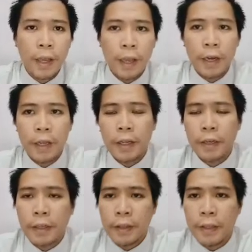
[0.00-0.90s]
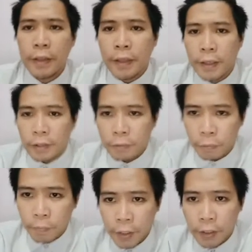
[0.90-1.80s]
And then the third test
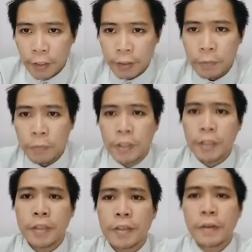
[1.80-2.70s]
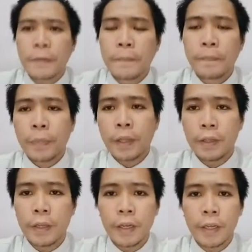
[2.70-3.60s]
would be conducted, which is
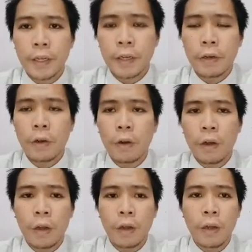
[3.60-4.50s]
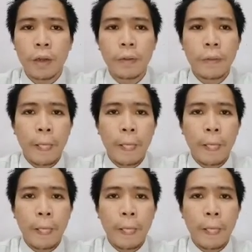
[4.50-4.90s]
the uh,